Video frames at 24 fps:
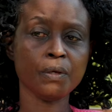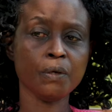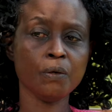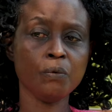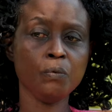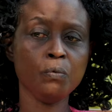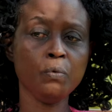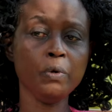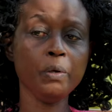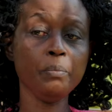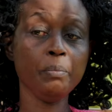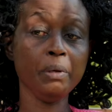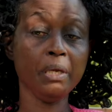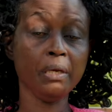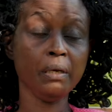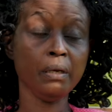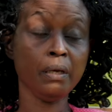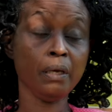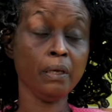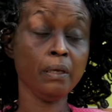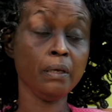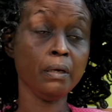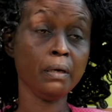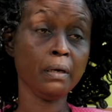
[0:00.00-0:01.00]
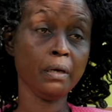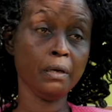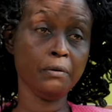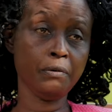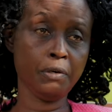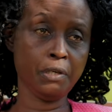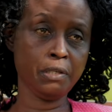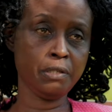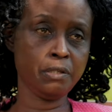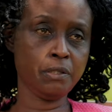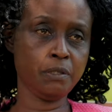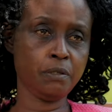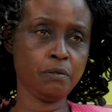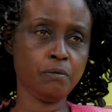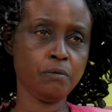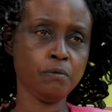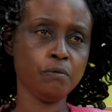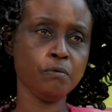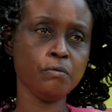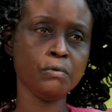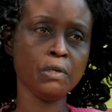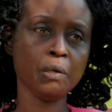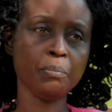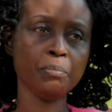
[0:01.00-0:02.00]
women are encouraged to
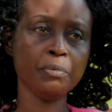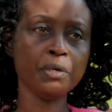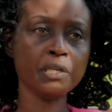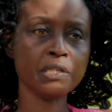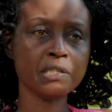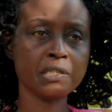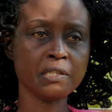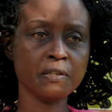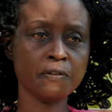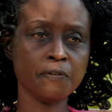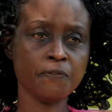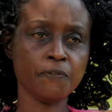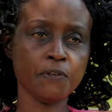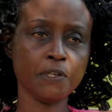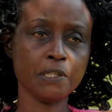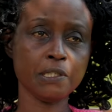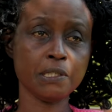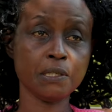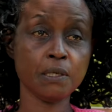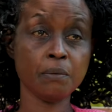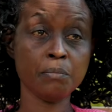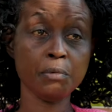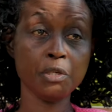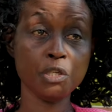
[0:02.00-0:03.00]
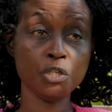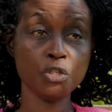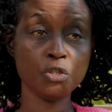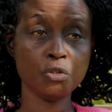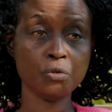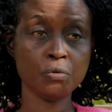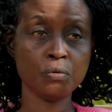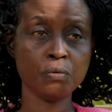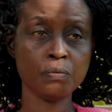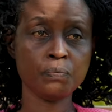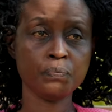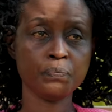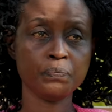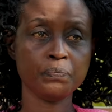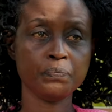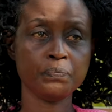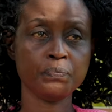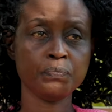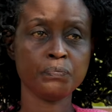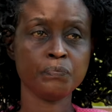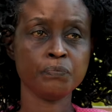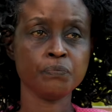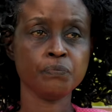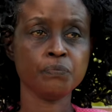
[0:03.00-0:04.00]
do a breast self-examination,
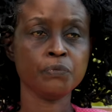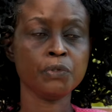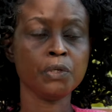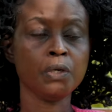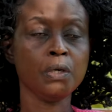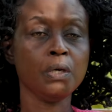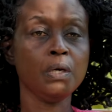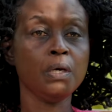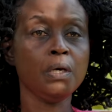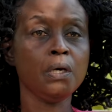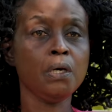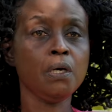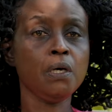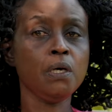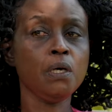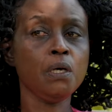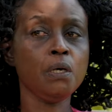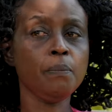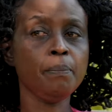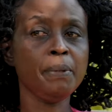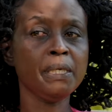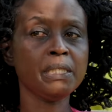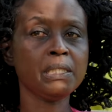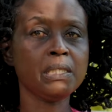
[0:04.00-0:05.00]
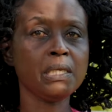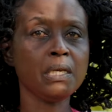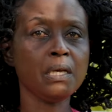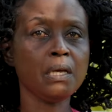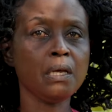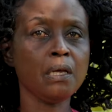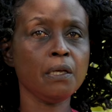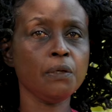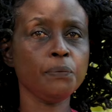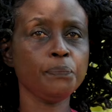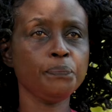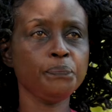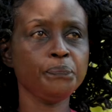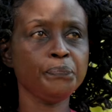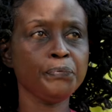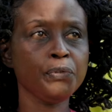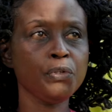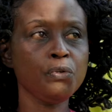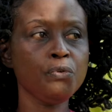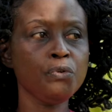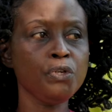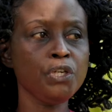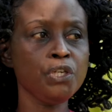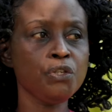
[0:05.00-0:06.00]
but
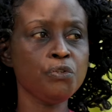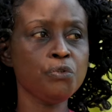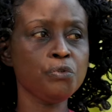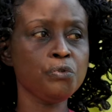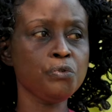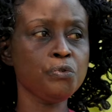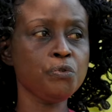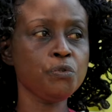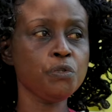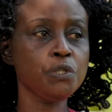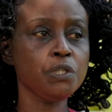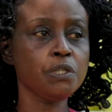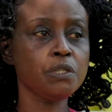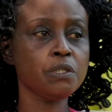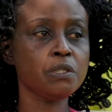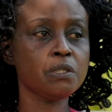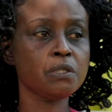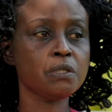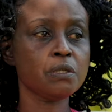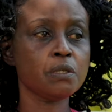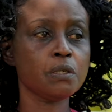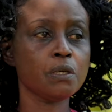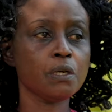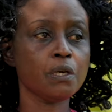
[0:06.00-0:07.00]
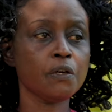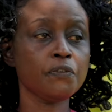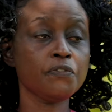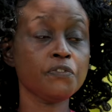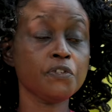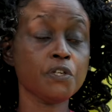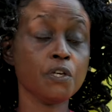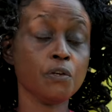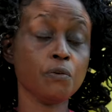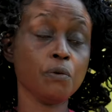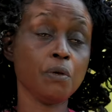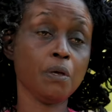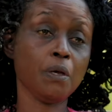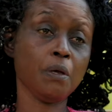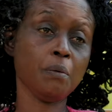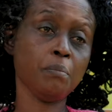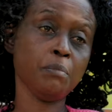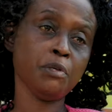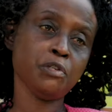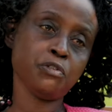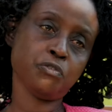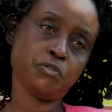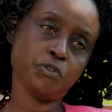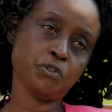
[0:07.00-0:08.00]
you need to do it after your
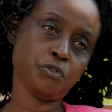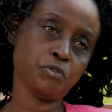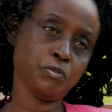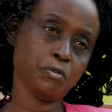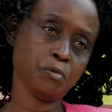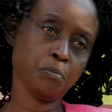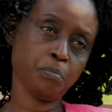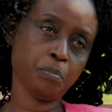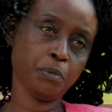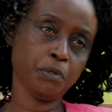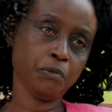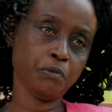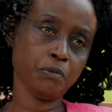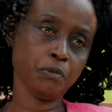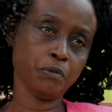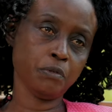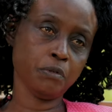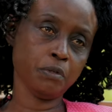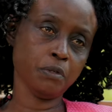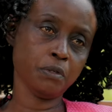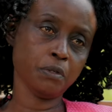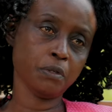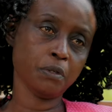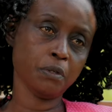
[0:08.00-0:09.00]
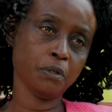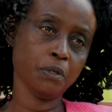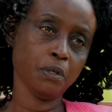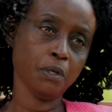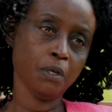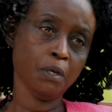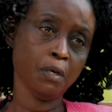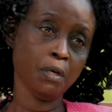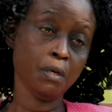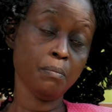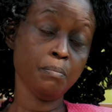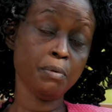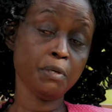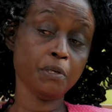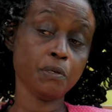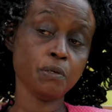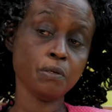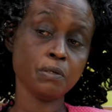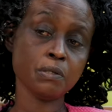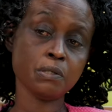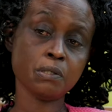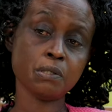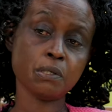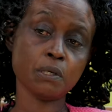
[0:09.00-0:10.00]
menstruation period,
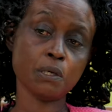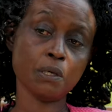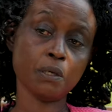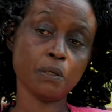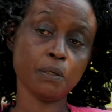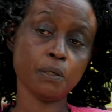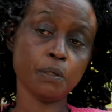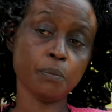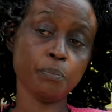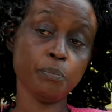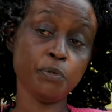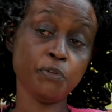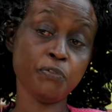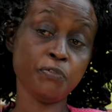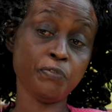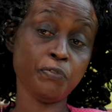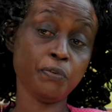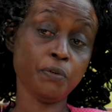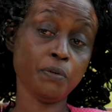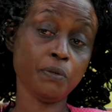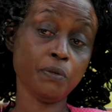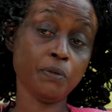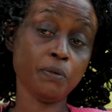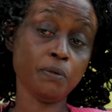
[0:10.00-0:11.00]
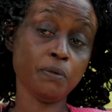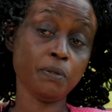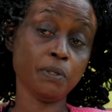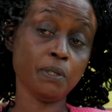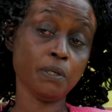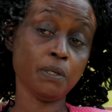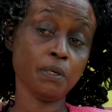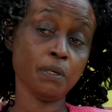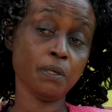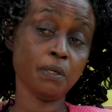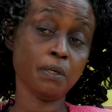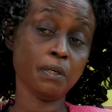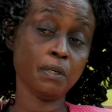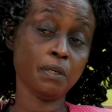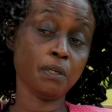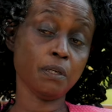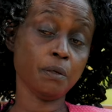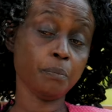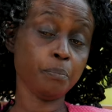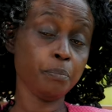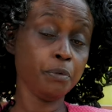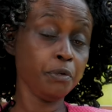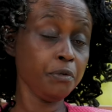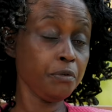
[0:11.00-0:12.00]
because before the
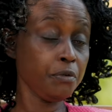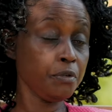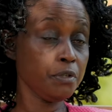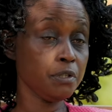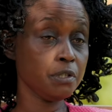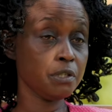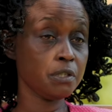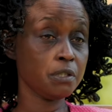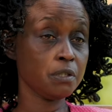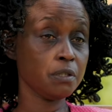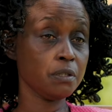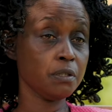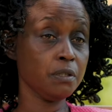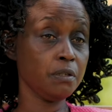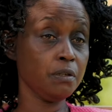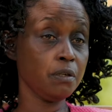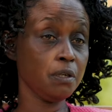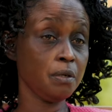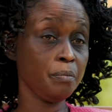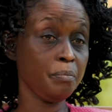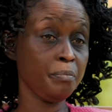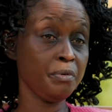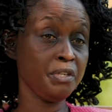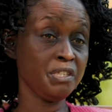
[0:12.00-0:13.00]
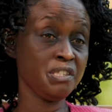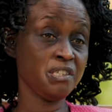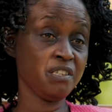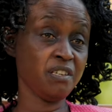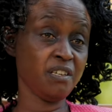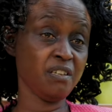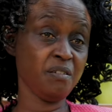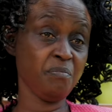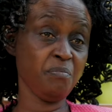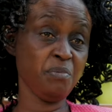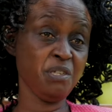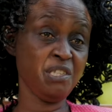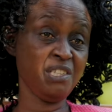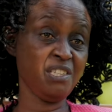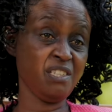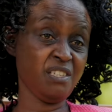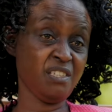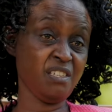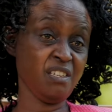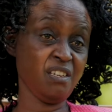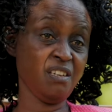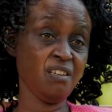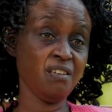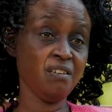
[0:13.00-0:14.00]
periods your breasts are a bit
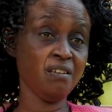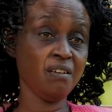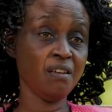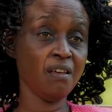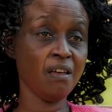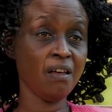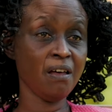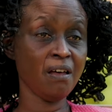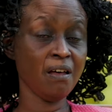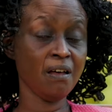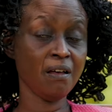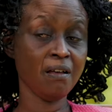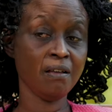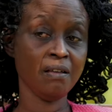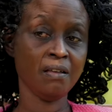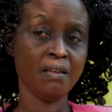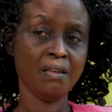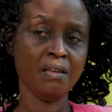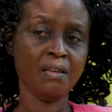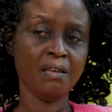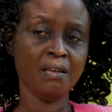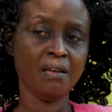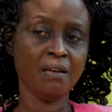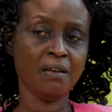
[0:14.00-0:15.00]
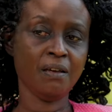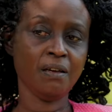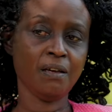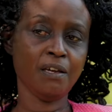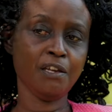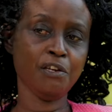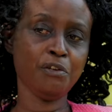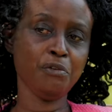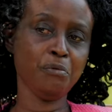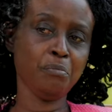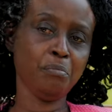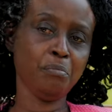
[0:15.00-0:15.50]
tender and you